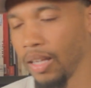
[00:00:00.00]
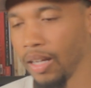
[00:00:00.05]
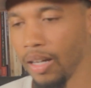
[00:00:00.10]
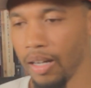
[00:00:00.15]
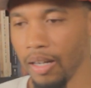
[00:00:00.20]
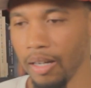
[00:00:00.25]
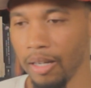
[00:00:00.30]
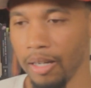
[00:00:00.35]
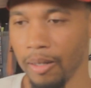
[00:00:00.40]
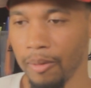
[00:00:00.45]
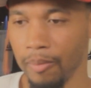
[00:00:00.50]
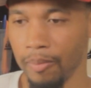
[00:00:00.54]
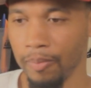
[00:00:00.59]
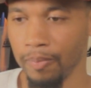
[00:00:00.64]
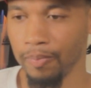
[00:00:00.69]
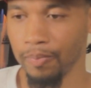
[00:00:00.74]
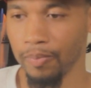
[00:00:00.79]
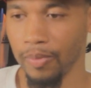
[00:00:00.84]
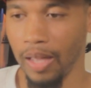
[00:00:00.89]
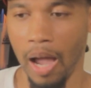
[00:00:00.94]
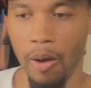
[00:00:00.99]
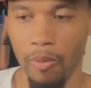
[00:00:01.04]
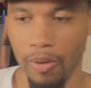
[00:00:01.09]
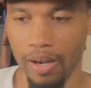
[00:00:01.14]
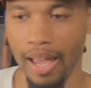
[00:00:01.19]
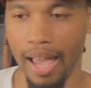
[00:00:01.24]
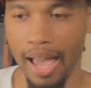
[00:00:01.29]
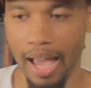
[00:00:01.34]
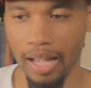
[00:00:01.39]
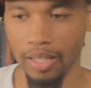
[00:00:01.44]
I want
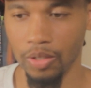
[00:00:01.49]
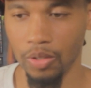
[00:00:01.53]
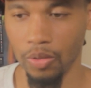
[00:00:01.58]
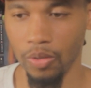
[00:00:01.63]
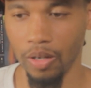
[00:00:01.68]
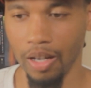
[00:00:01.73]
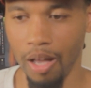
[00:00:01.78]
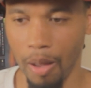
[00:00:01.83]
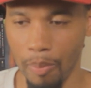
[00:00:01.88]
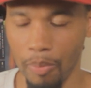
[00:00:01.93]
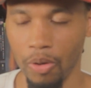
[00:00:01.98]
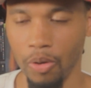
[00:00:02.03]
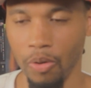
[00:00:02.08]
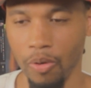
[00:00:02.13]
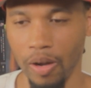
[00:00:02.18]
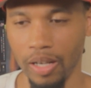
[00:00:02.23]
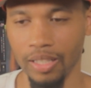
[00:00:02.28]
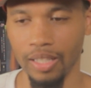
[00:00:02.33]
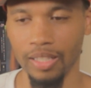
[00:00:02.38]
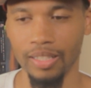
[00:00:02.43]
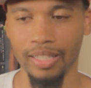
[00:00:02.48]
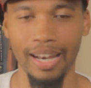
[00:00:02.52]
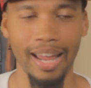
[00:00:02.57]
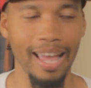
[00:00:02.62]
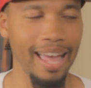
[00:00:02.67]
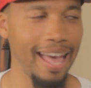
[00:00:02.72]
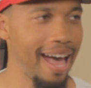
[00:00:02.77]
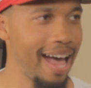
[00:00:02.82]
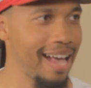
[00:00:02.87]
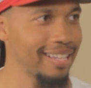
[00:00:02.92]
to ask you a couple questions that I
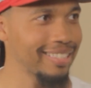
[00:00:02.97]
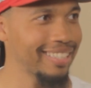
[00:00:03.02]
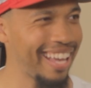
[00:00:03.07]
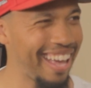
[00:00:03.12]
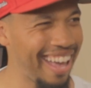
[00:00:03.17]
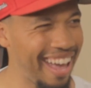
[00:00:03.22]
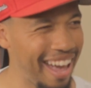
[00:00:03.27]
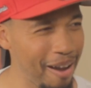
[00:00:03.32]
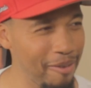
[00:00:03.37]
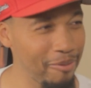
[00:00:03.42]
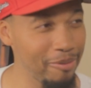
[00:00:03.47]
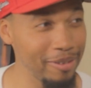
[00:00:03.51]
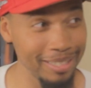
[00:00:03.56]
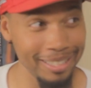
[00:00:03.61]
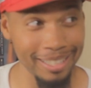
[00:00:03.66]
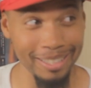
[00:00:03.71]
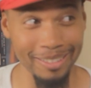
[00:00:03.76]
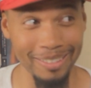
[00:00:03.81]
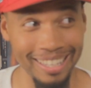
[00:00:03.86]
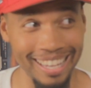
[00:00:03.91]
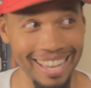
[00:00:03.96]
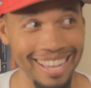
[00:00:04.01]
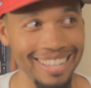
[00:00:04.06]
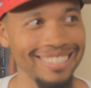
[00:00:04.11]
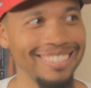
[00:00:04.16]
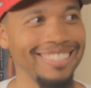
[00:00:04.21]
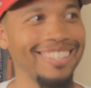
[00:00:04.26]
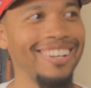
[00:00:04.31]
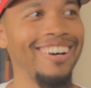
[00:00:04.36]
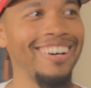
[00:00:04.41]
ask every single
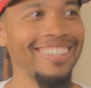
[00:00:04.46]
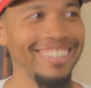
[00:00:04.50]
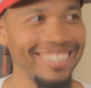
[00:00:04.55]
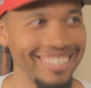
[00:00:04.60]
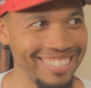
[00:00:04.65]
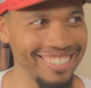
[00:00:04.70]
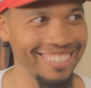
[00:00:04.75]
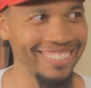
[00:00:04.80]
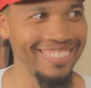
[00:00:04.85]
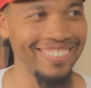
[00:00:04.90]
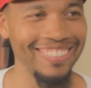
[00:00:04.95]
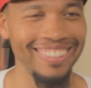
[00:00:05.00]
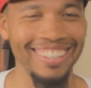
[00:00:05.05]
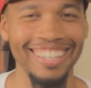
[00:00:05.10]
guest on the show.